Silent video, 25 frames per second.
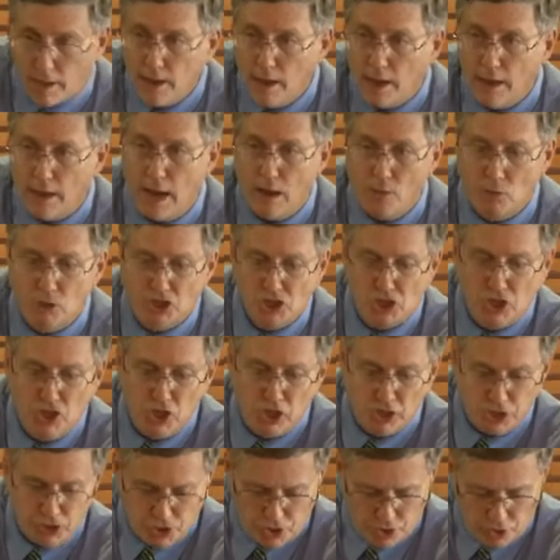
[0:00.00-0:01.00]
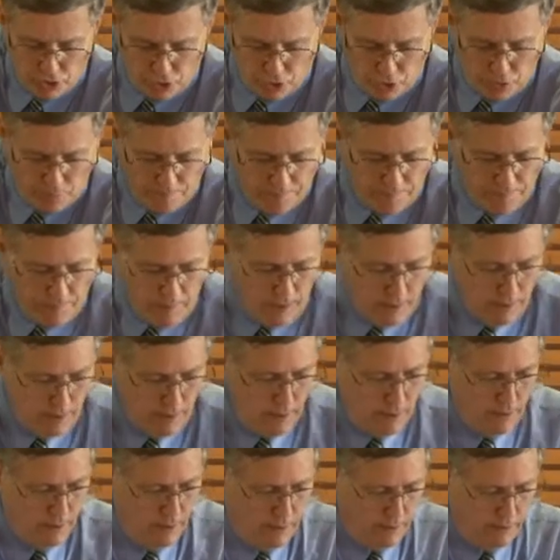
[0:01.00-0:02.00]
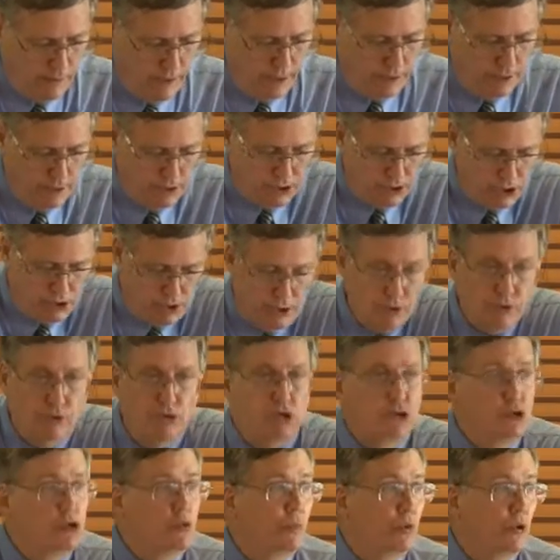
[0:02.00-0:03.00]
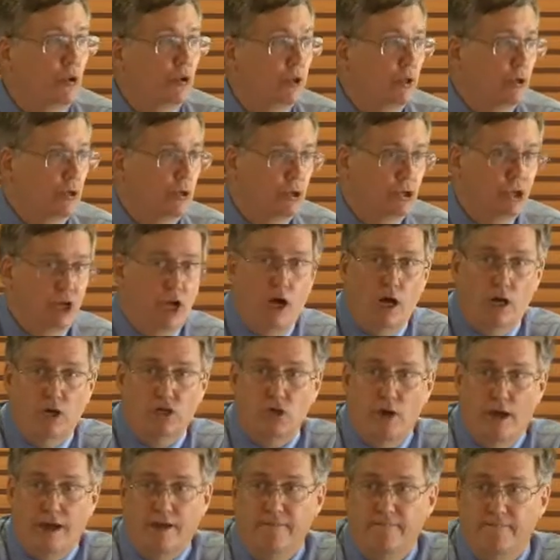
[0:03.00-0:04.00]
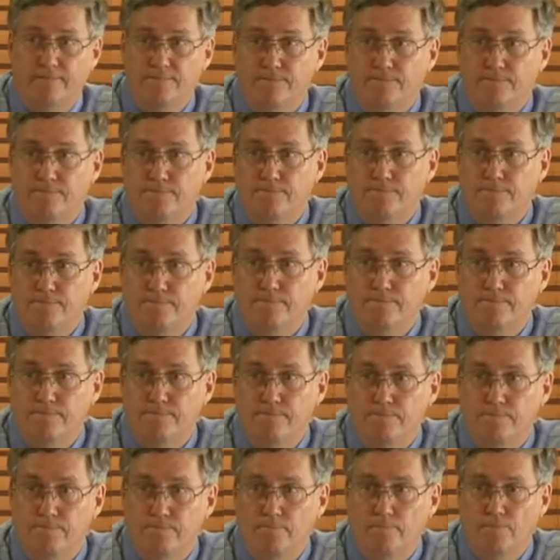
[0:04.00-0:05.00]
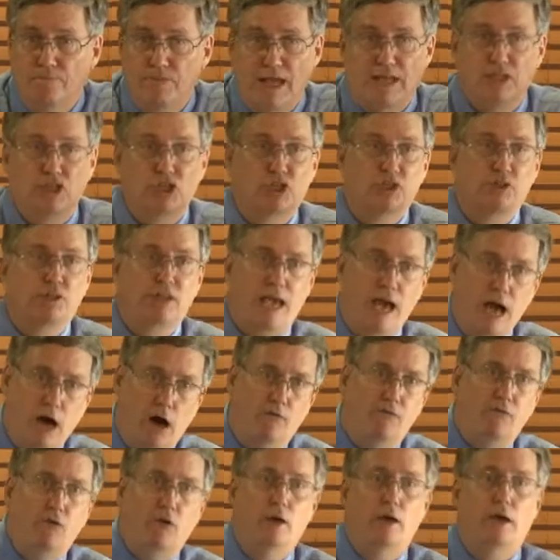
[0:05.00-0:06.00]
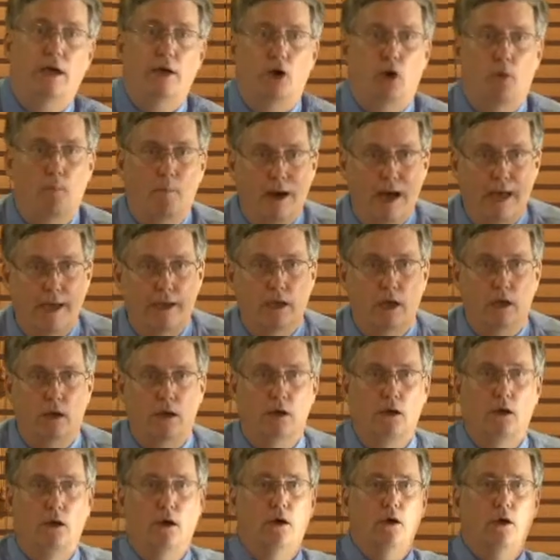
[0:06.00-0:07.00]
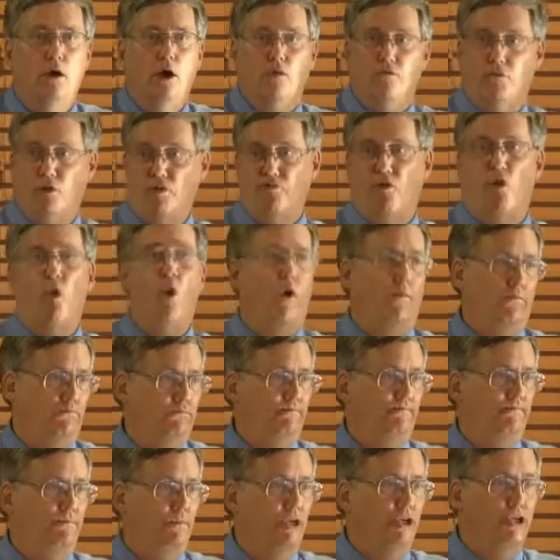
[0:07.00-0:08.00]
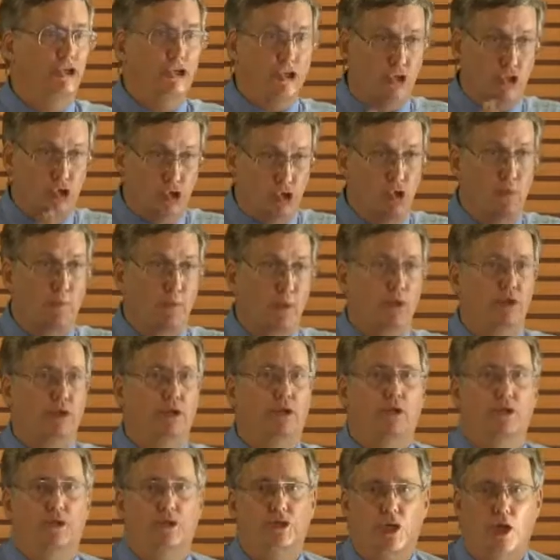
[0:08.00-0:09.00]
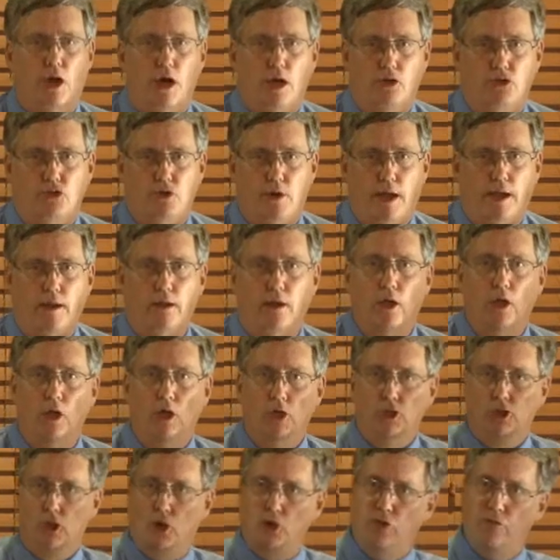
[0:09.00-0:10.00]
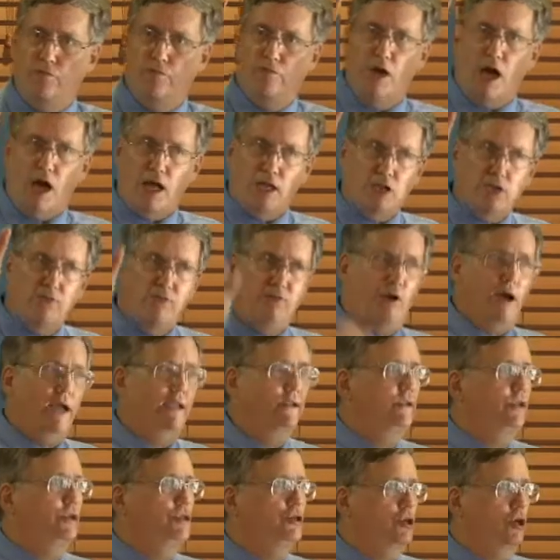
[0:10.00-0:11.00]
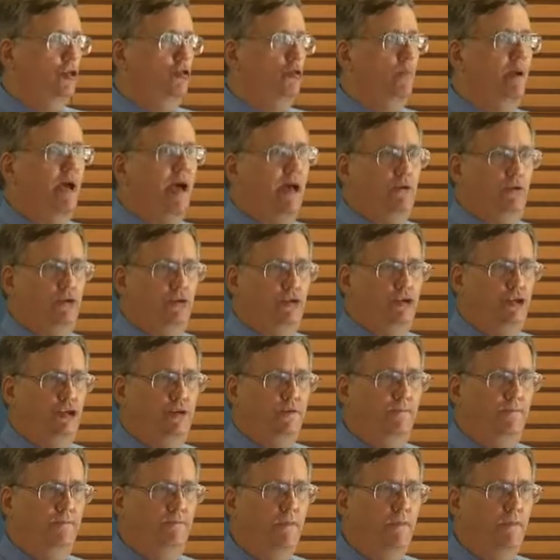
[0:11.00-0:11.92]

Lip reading: And I would suggest to you that it's the superintendent's contract. That's the alpha and omega of reform. It's the superintendent's contract. So you've got to fight these other battles,